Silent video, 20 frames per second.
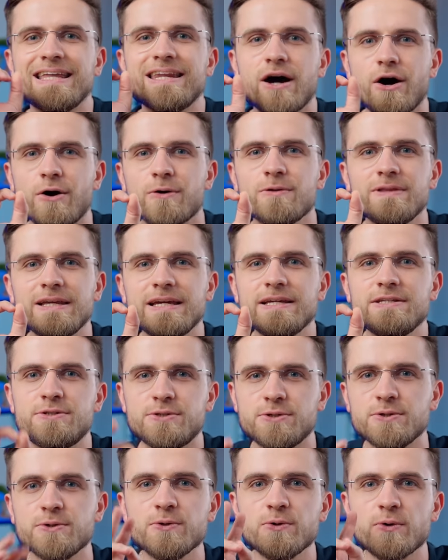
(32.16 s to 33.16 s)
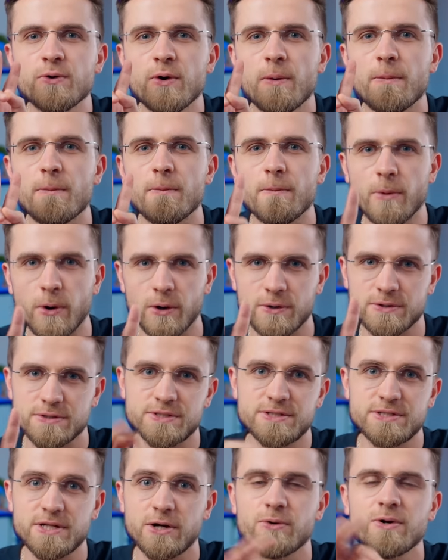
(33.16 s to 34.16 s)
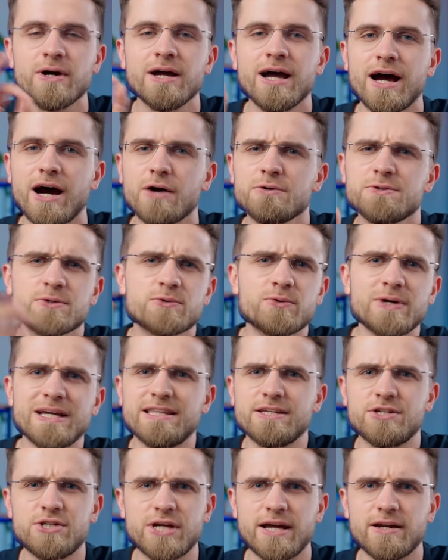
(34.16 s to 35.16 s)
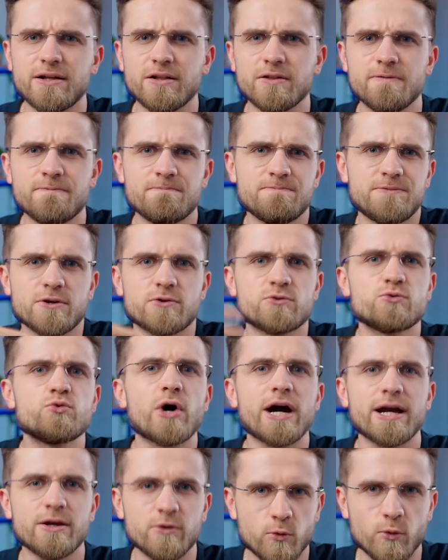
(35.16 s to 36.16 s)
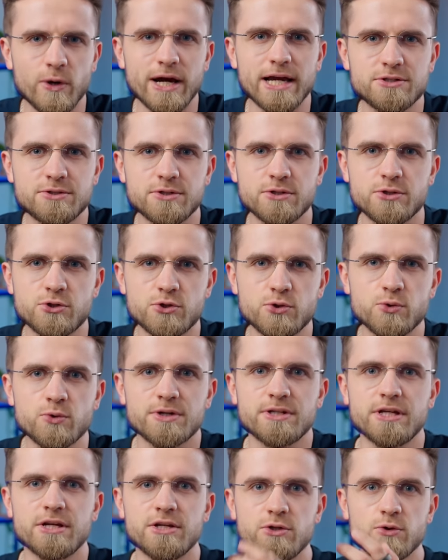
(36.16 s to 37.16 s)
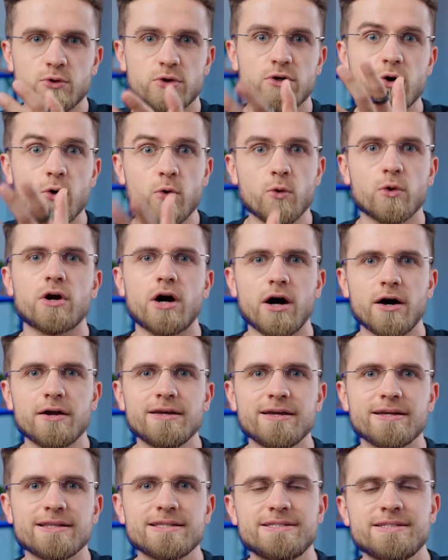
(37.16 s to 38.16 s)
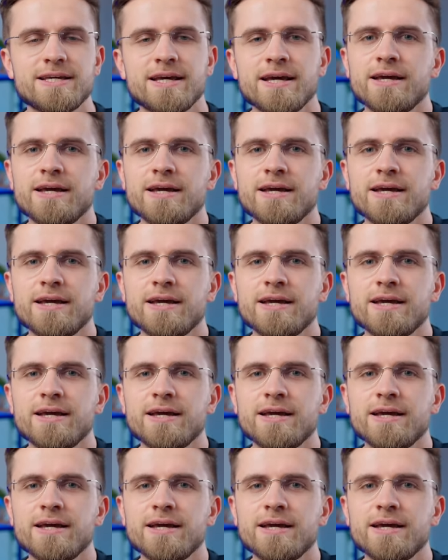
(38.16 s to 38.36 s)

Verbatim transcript: in only two months. So how to create the channel the right way to ensure that your core audience